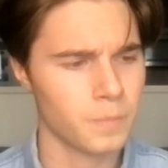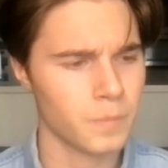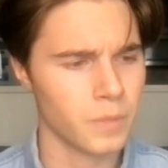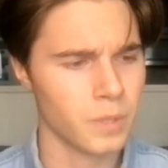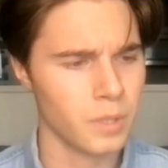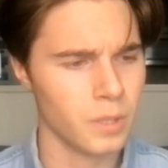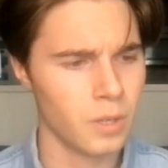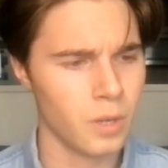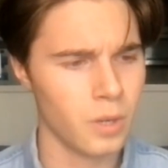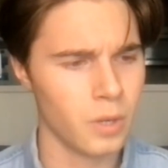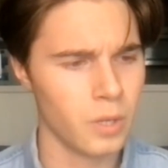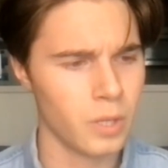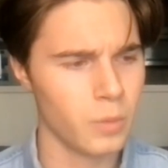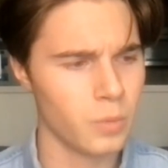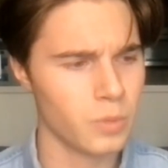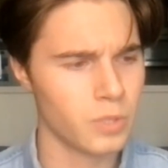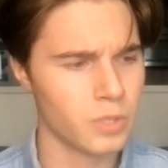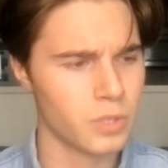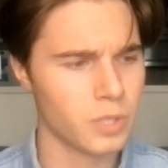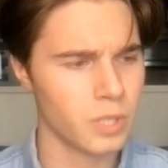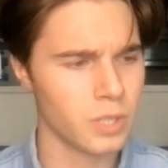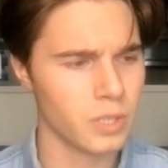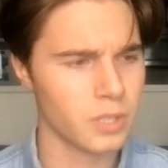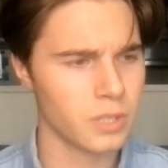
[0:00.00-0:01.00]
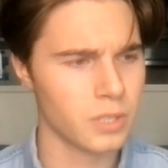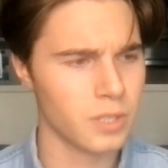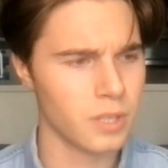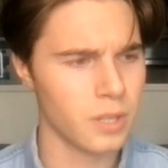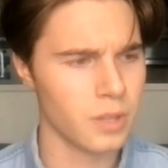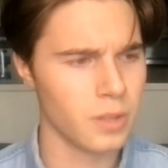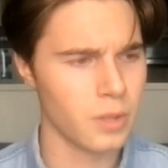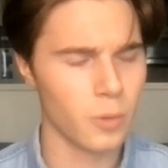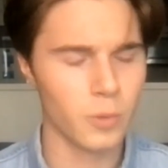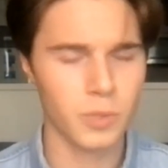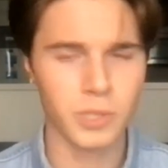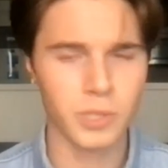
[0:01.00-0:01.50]
you know,
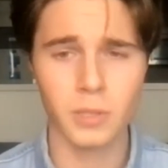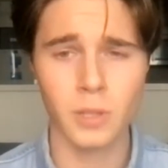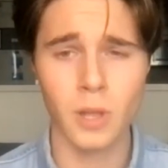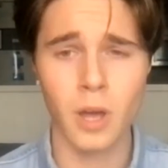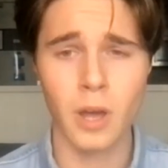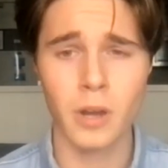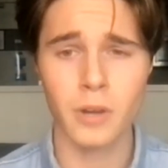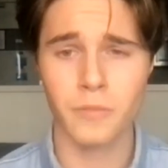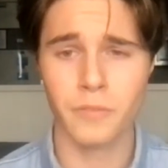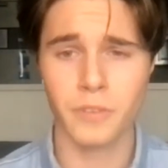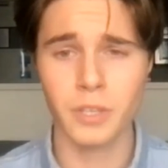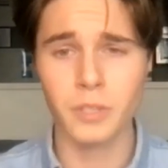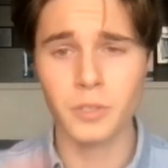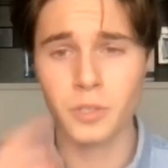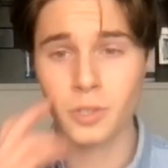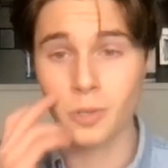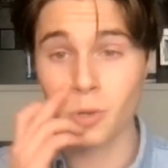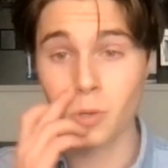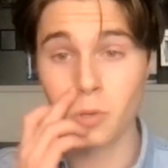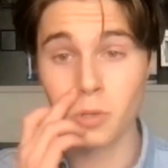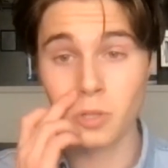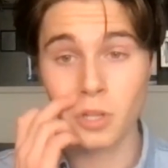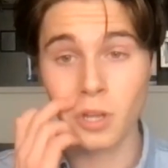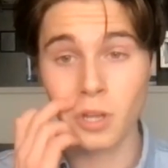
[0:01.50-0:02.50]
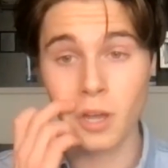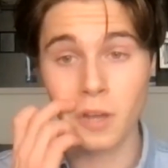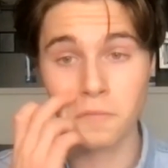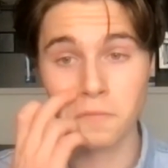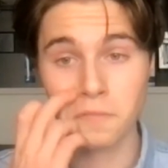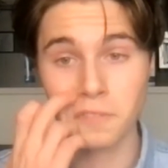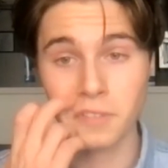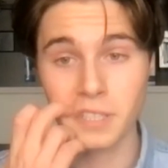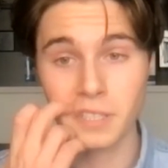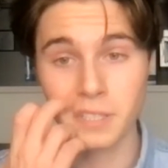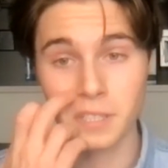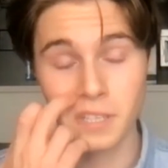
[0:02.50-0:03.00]
there was a lot of internal
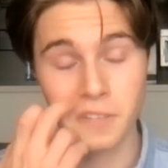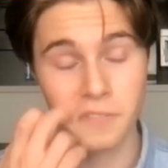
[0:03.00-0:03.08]
conflict.